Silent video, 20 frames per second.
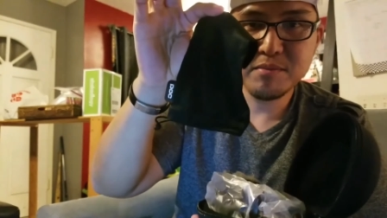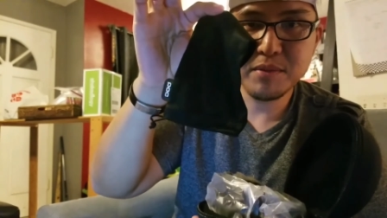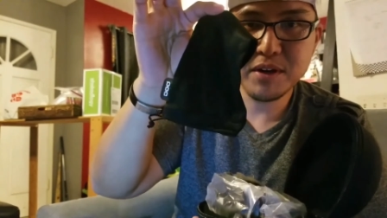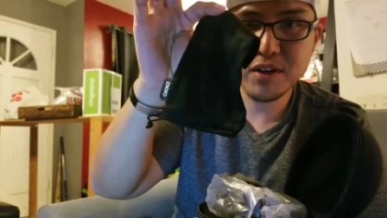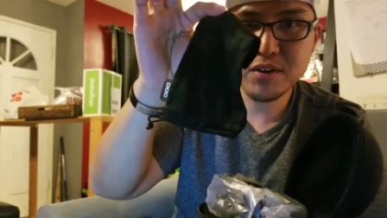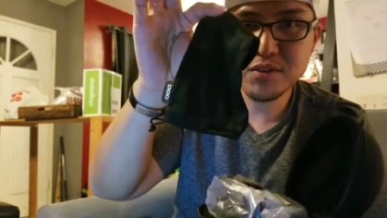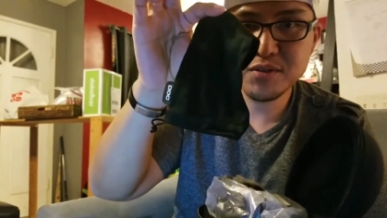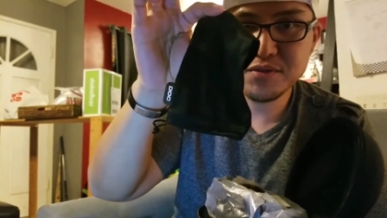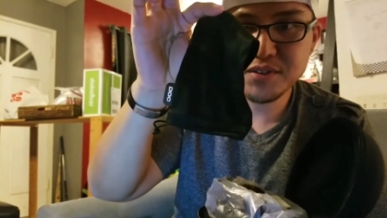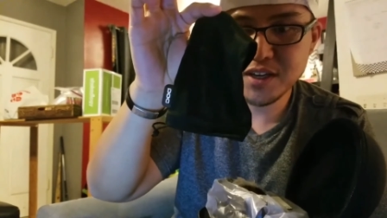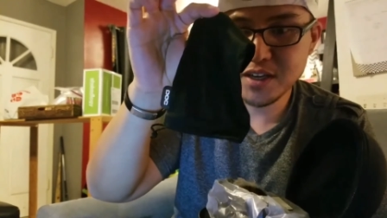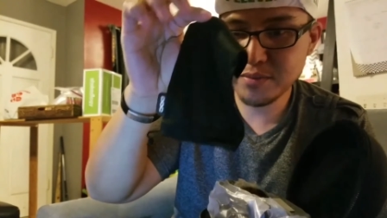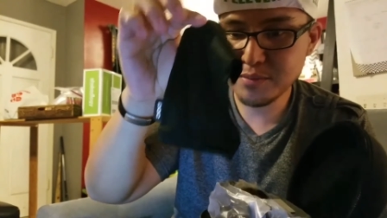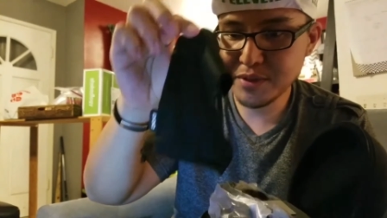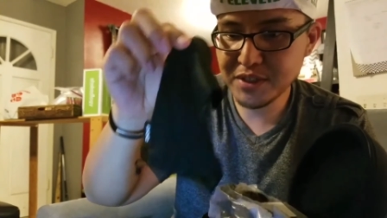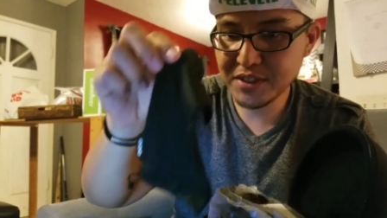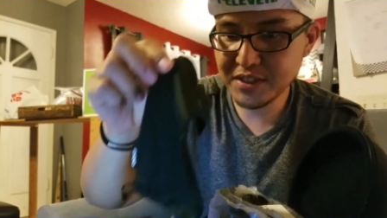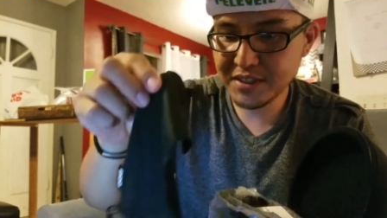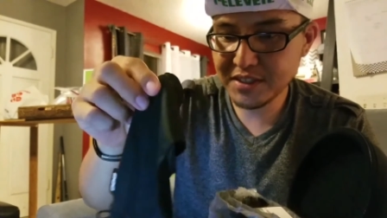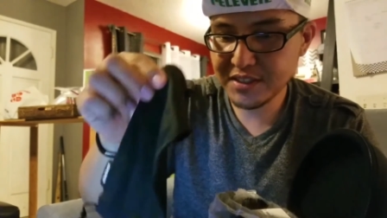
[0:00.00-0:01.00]

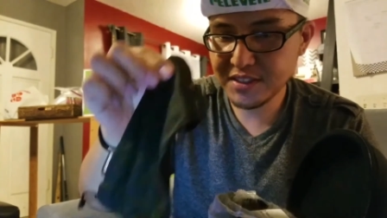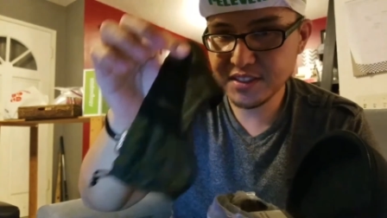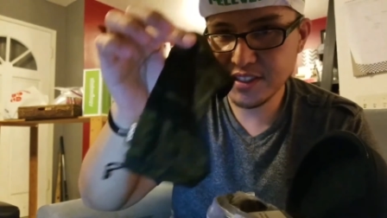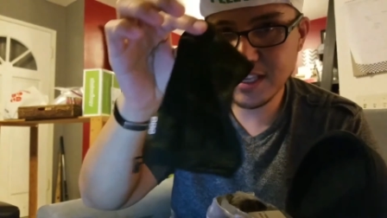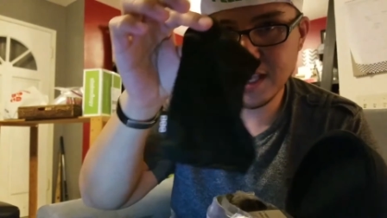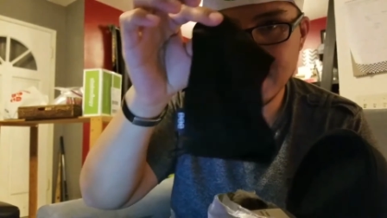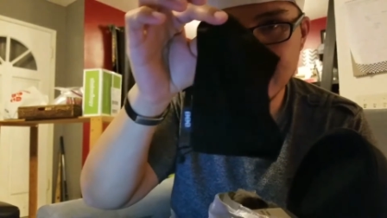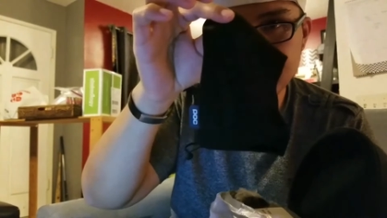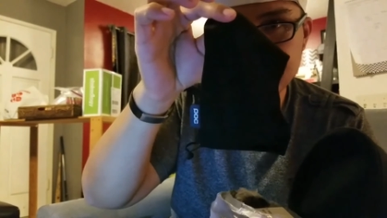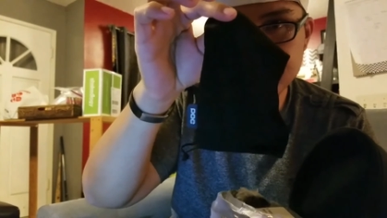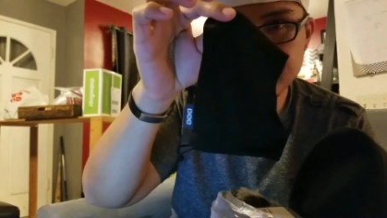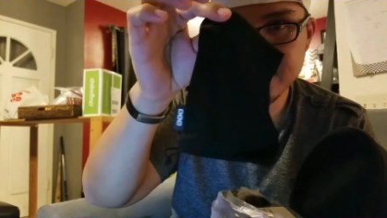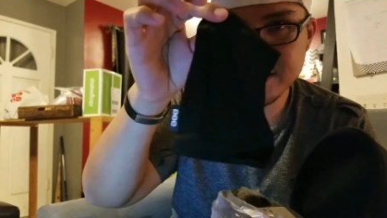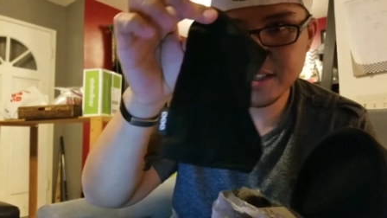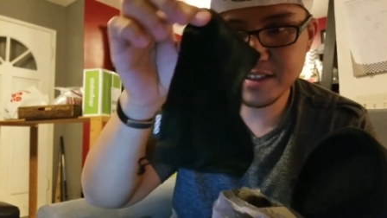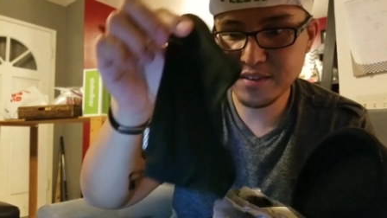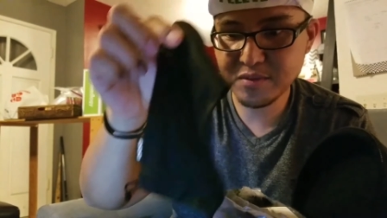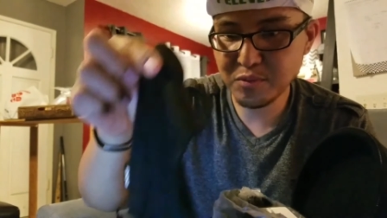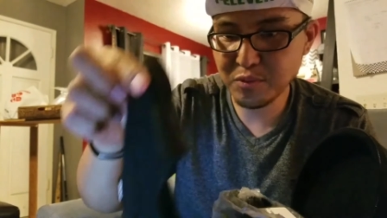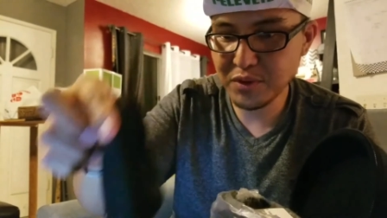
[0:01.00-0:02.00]
microfiber case
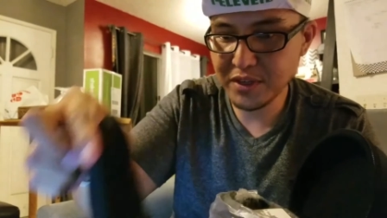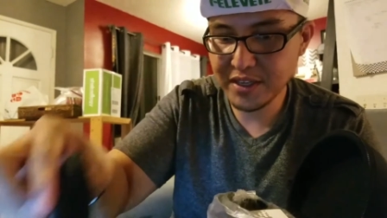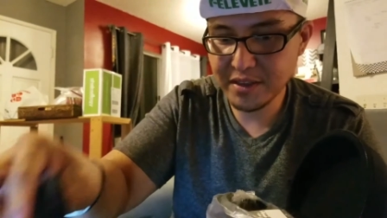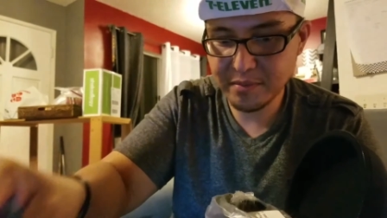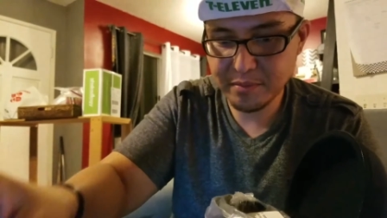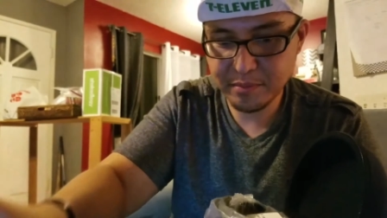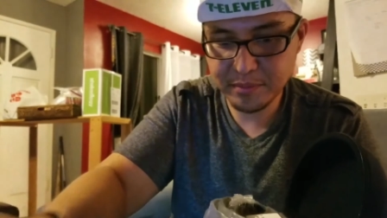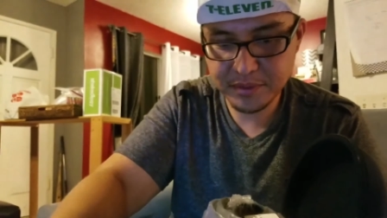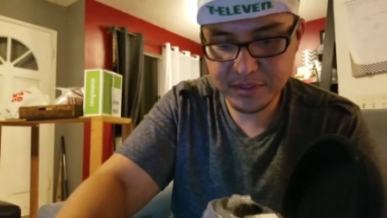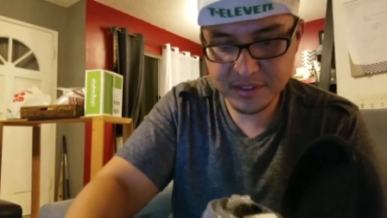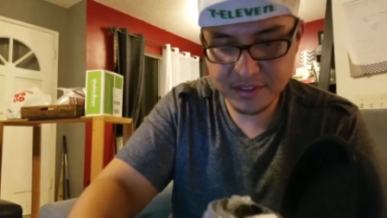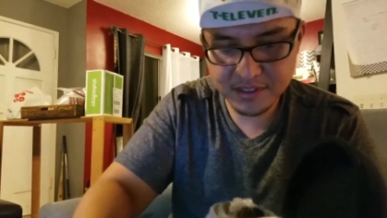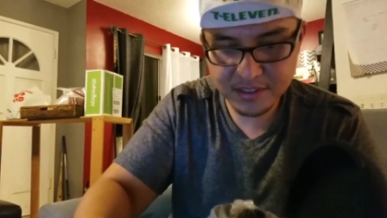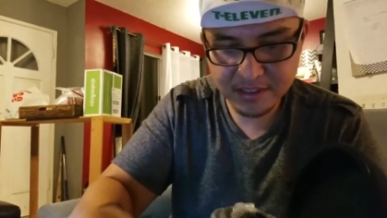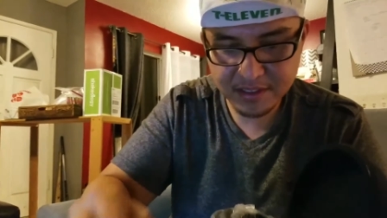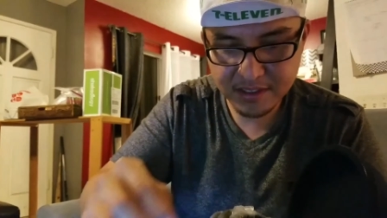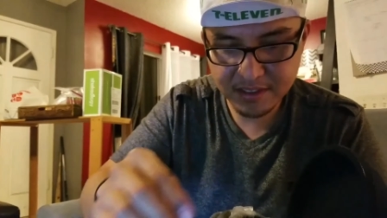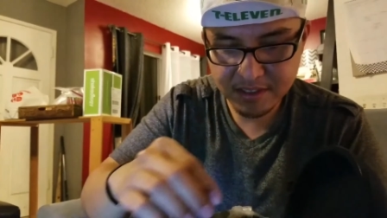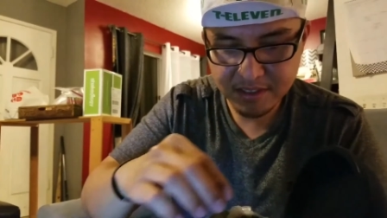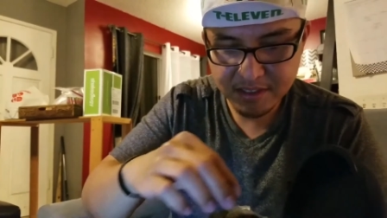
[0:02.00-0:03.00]
and wipes.